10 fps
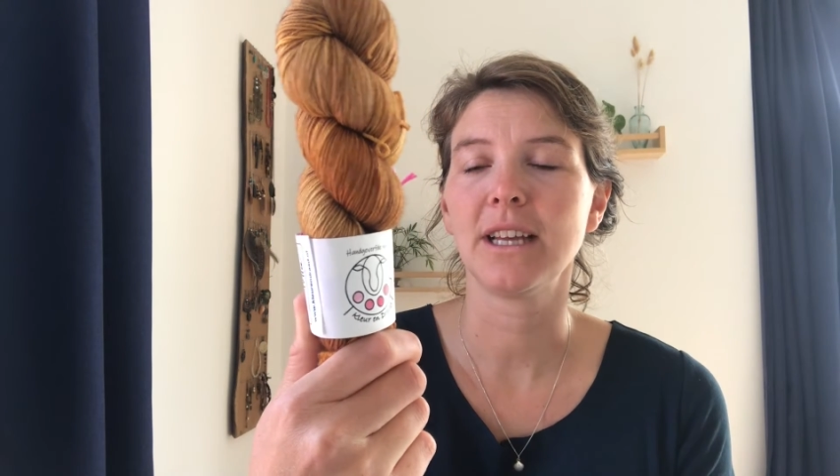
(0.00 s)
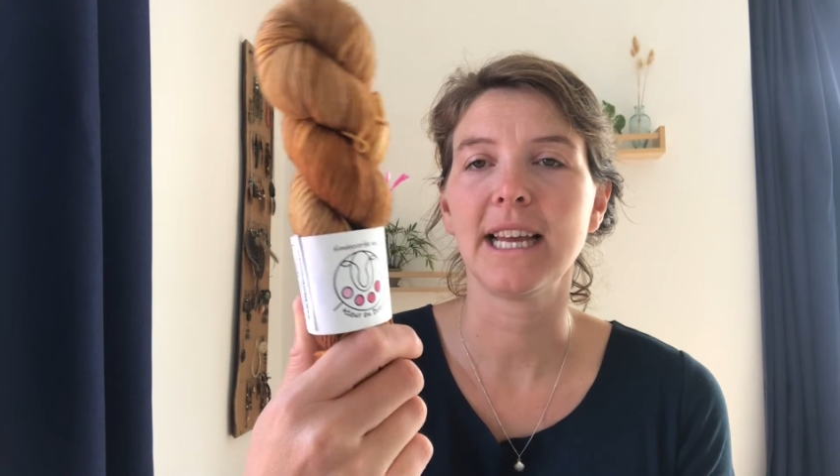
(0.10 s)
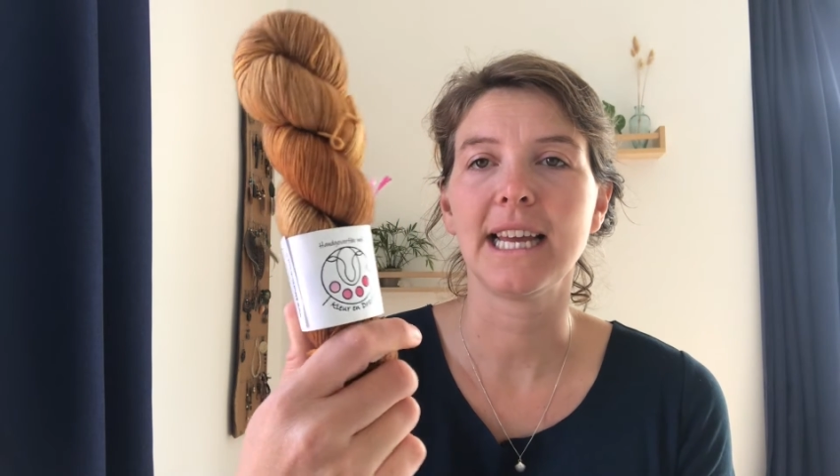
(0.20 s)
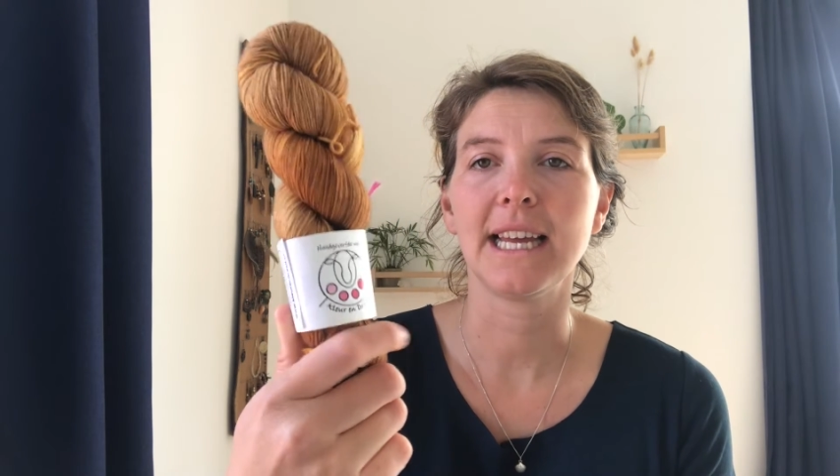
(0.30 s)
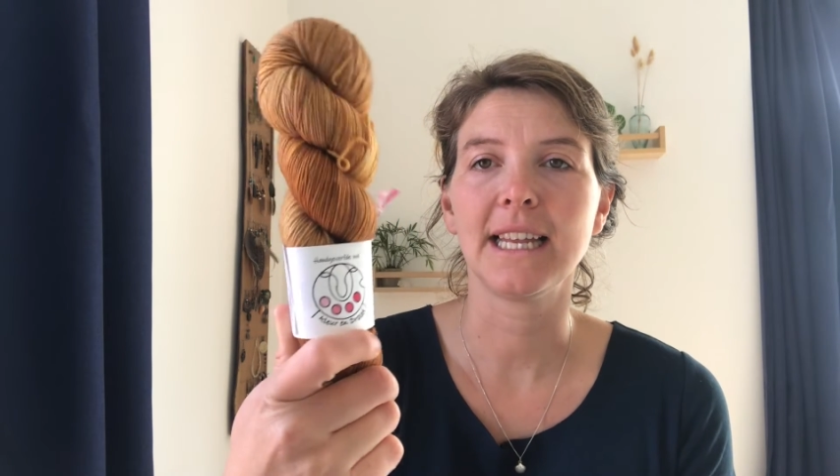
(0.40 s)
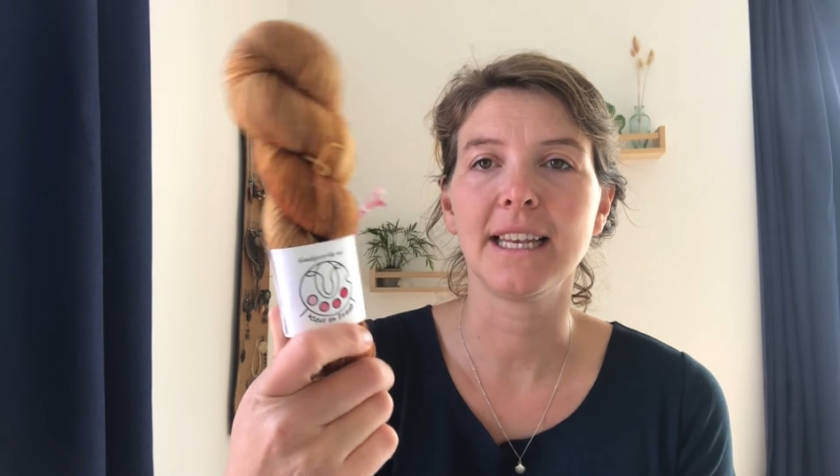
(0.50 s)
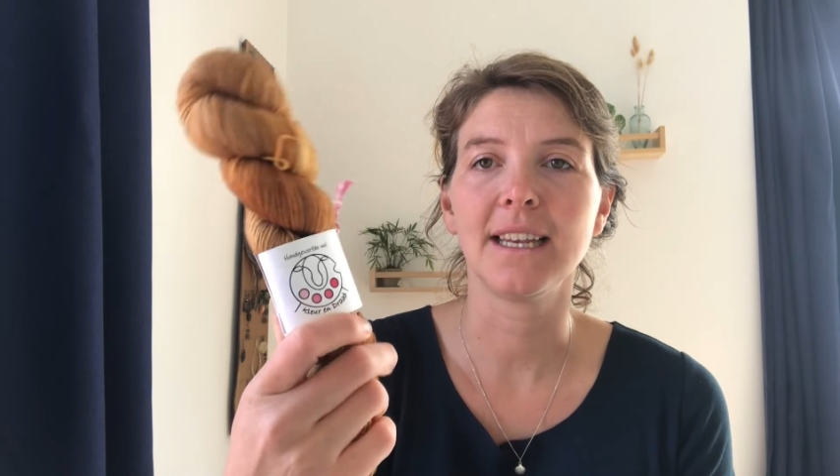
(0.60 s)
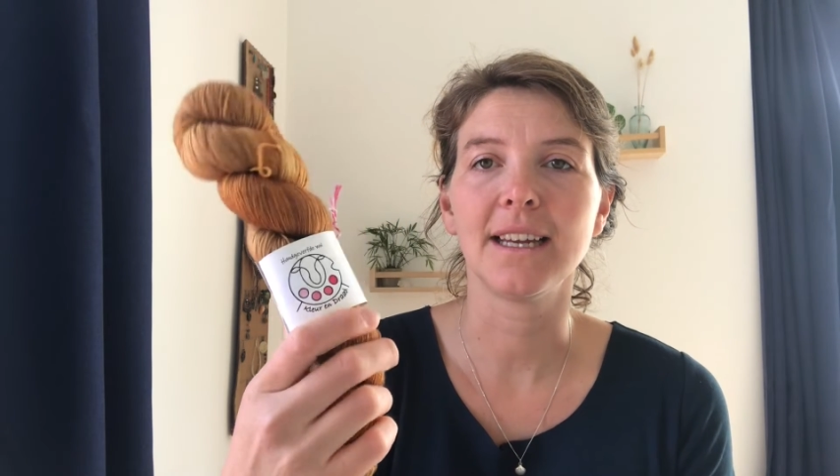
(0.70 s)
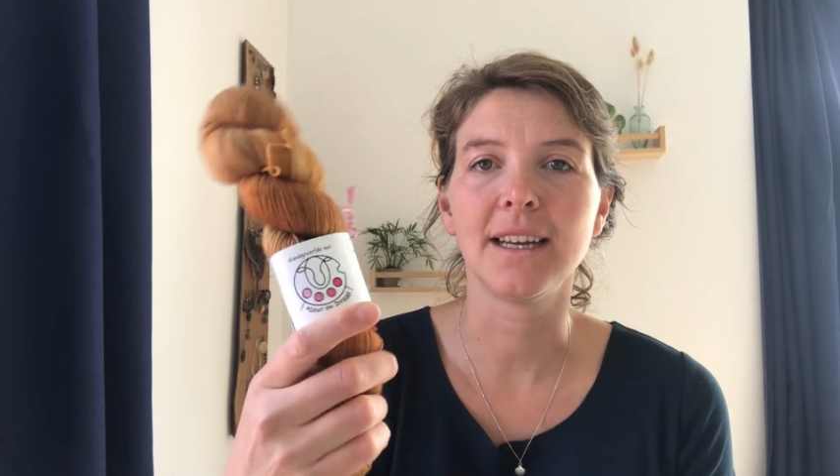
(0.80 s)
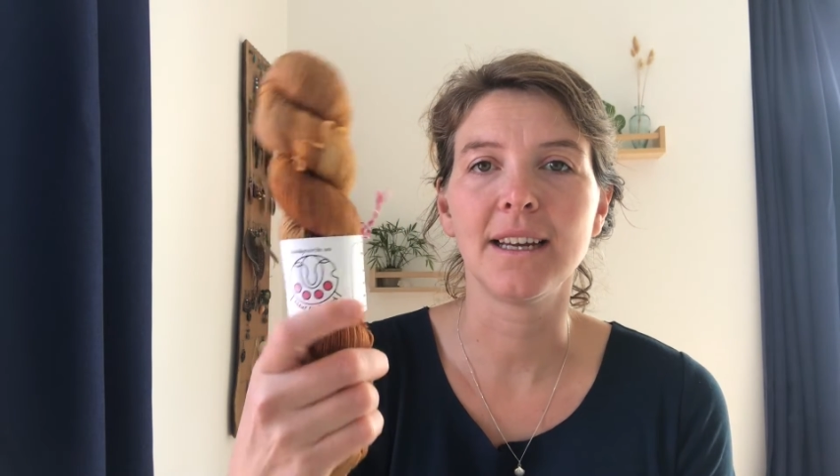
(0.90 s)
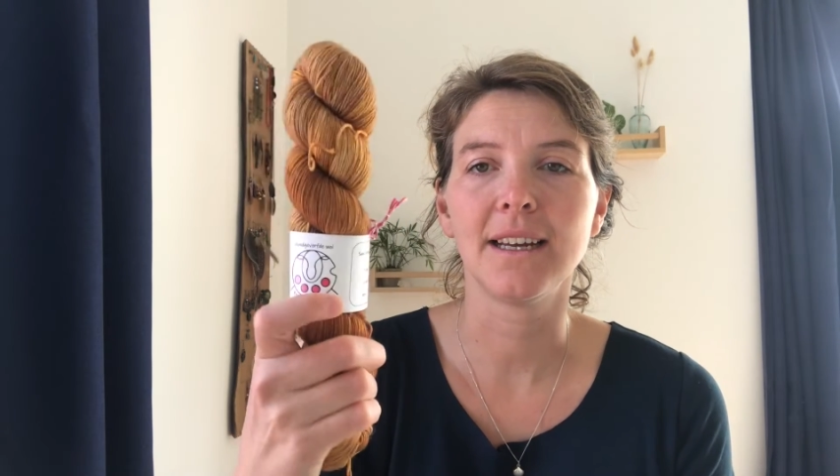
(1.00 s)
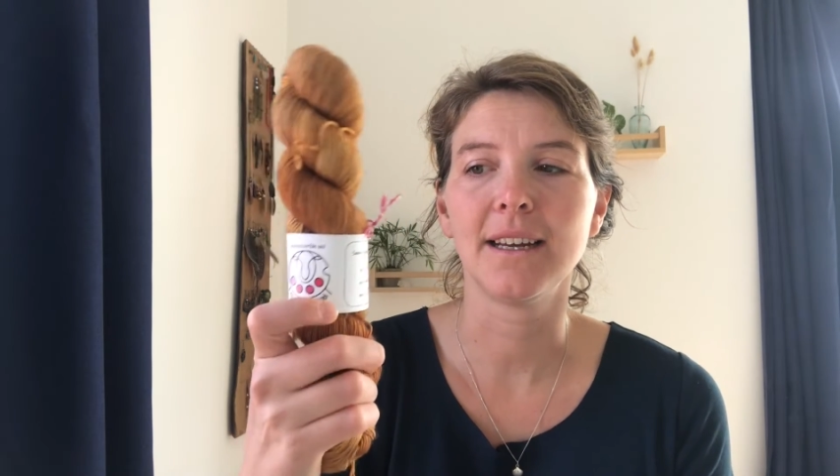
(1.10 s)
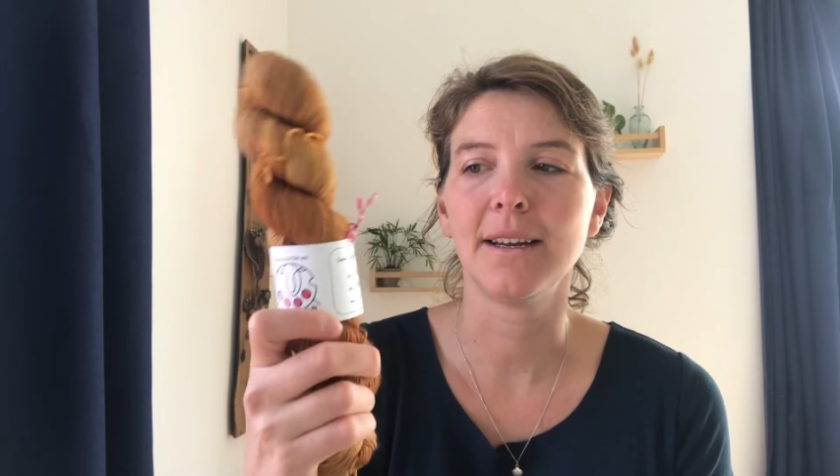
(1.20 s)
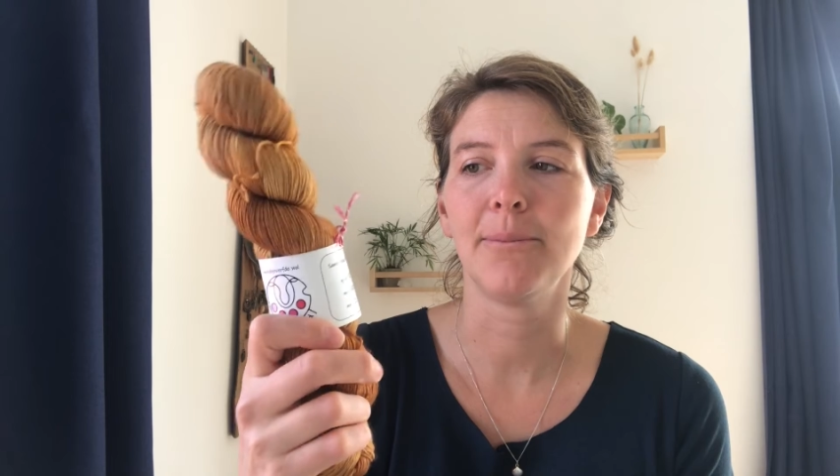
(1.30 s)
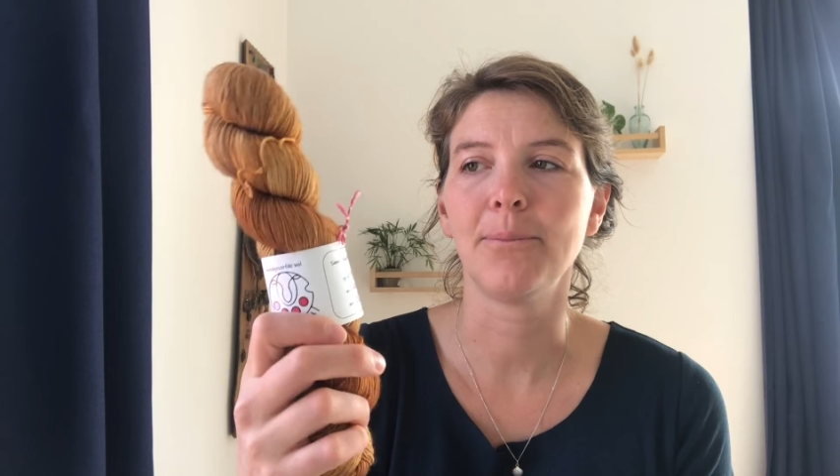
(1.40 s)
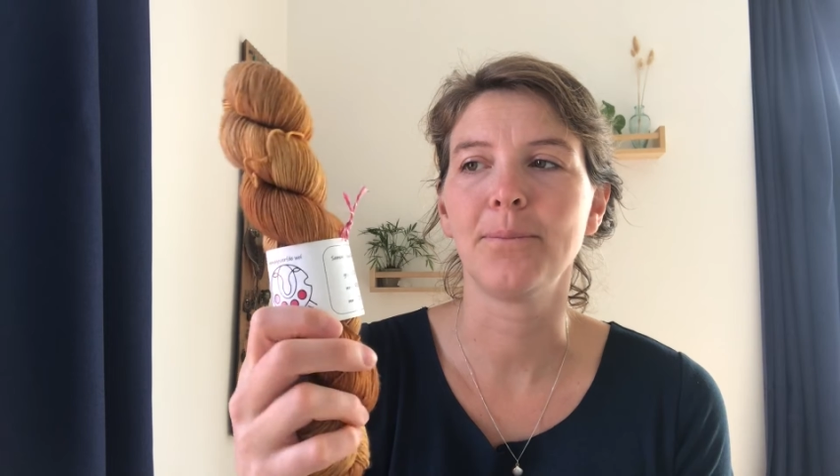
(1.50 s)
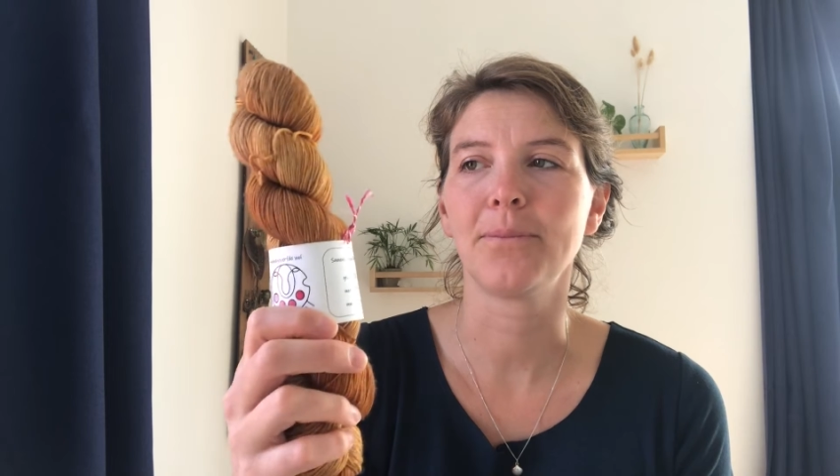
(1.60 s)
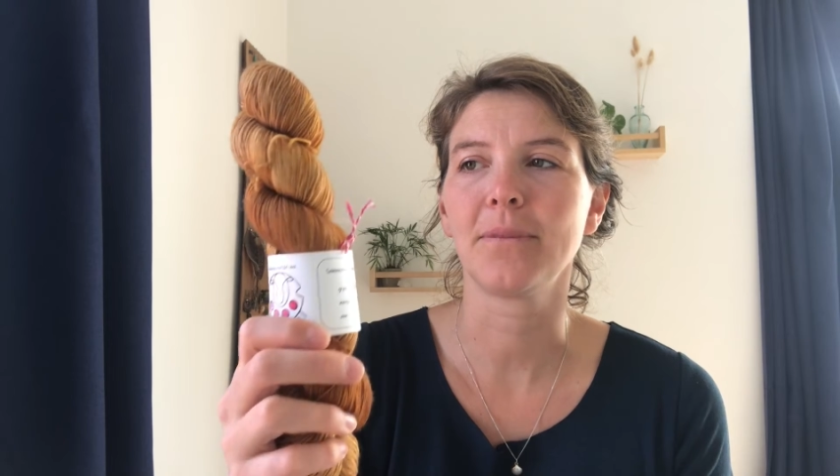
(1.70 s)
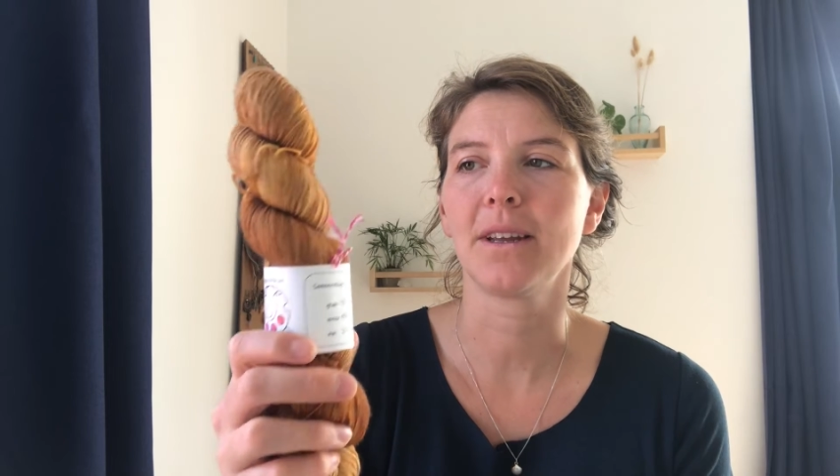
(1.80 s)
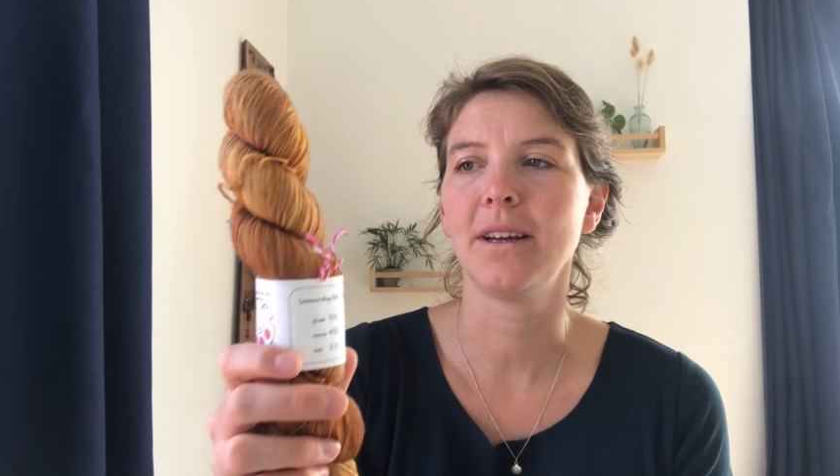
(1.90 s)
and
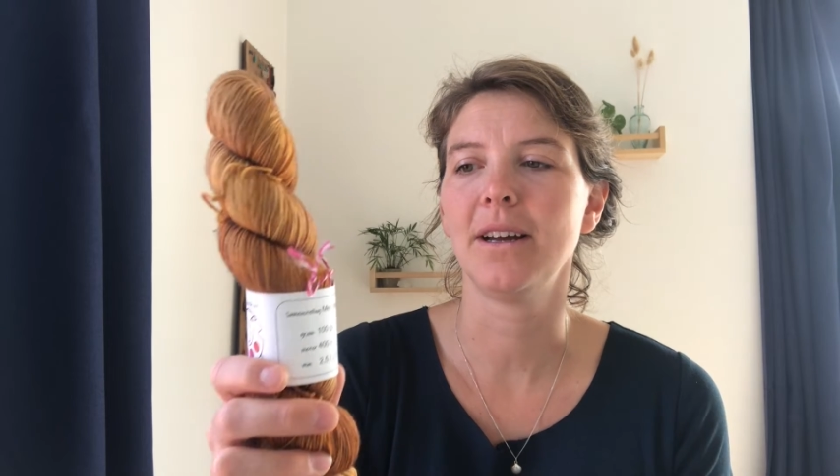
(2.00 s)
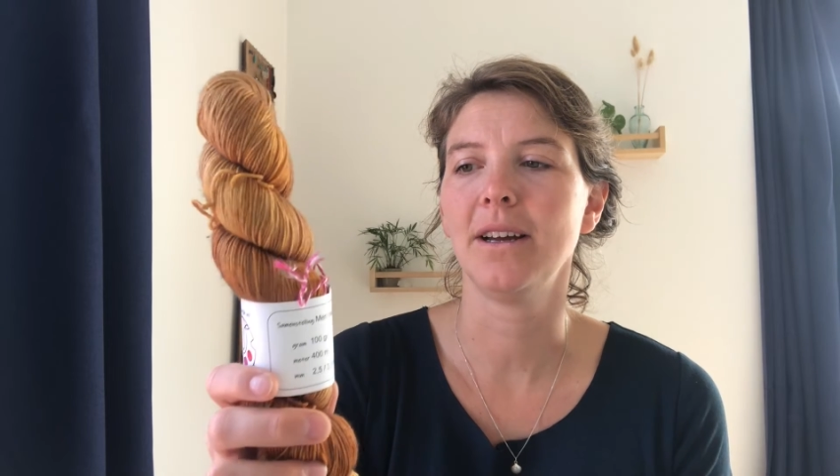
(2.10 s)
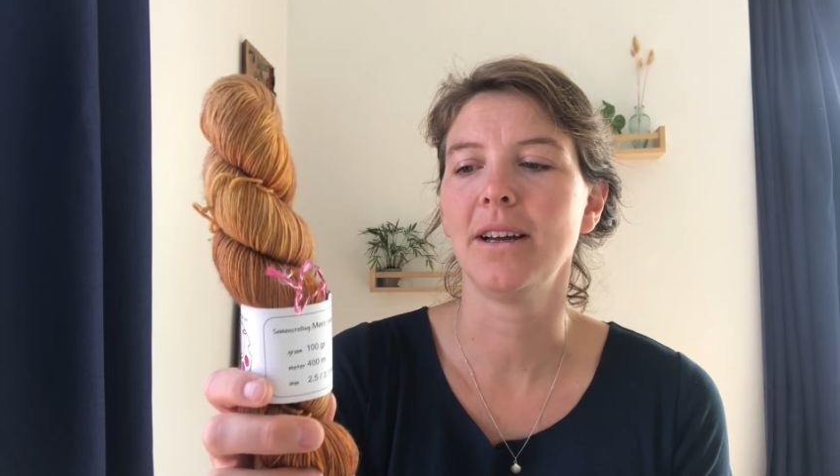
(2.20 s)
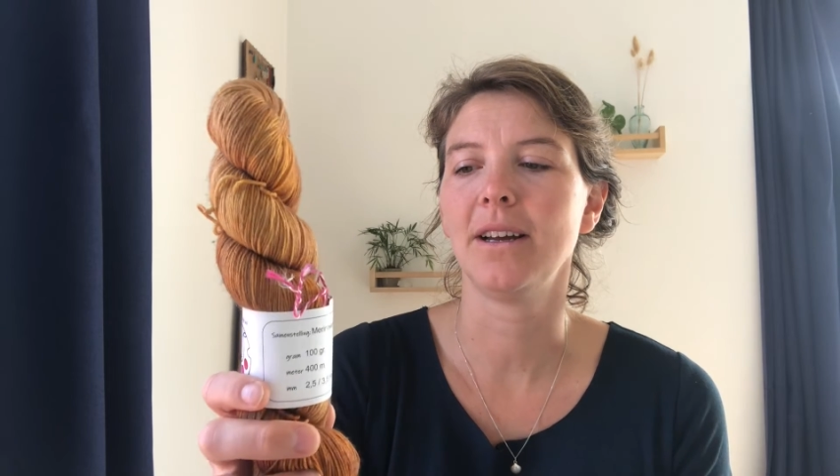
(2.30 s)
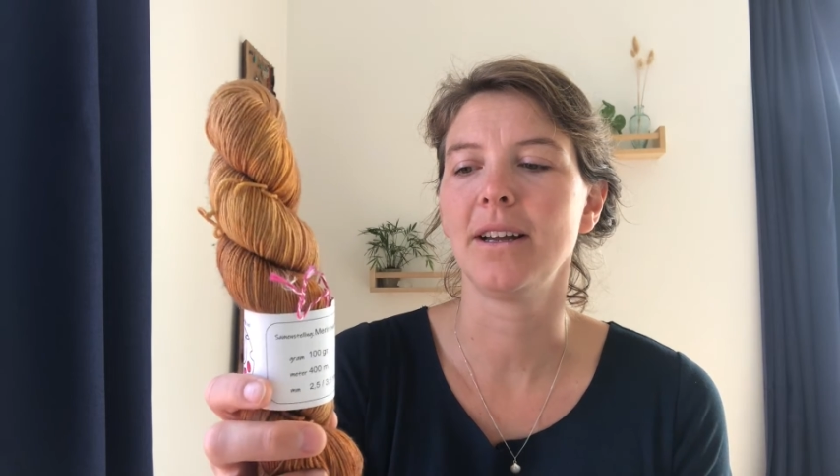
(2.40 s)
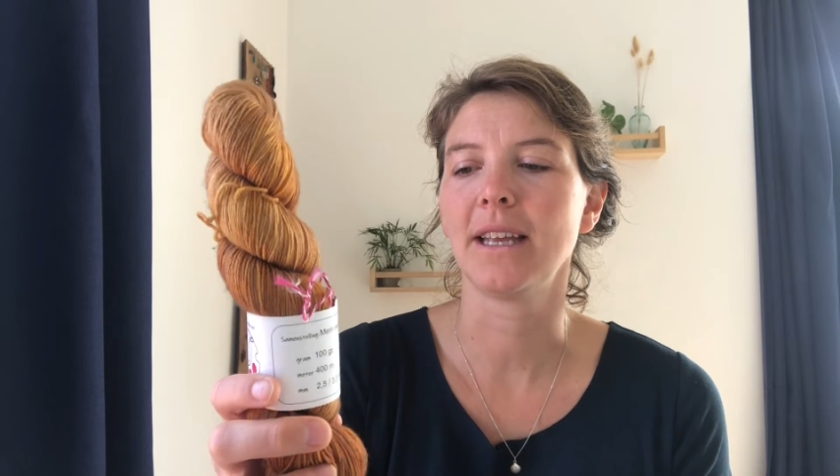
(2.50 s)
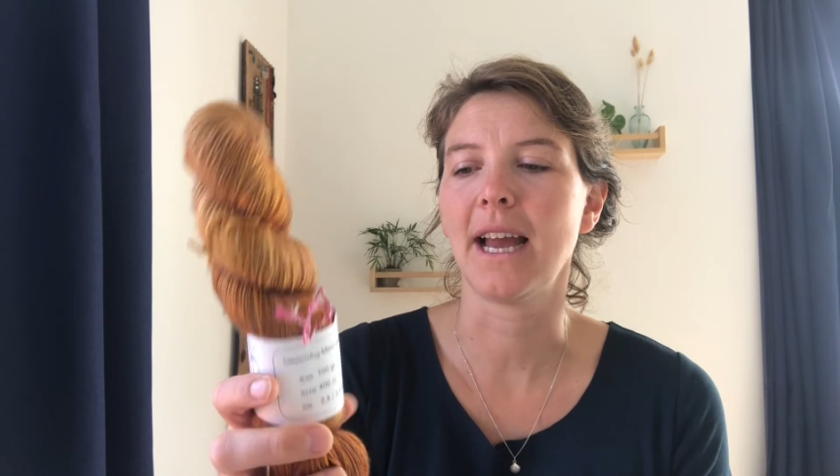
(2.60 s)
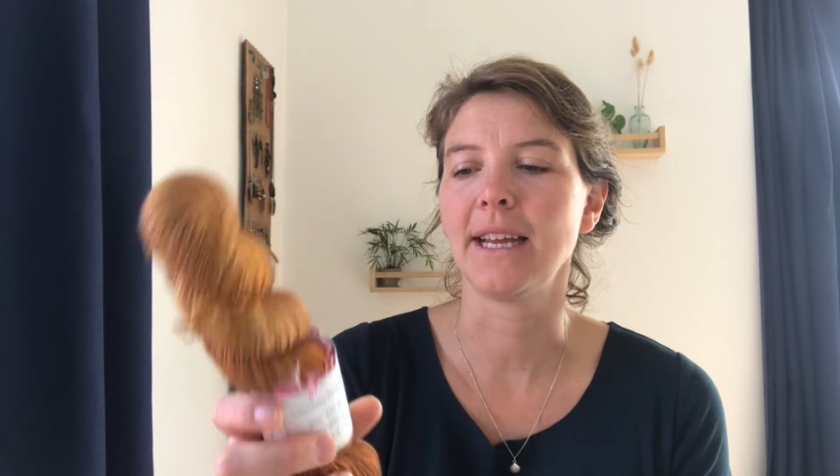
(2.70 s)
yeah,